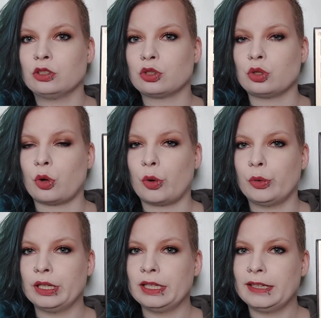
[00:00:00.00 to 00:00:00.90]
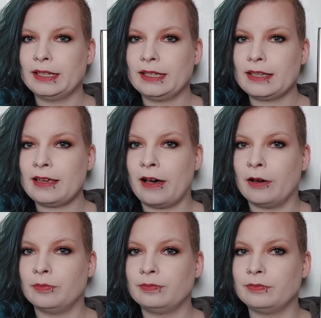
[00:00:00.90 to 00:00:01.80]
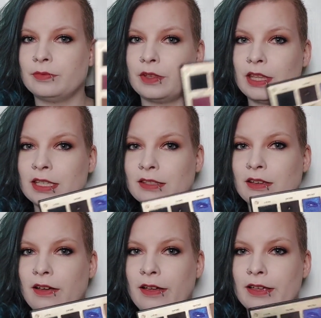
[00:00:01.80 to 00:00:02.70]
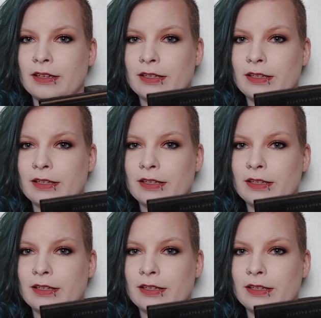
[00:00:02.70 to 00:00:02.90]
So yeah, and this guy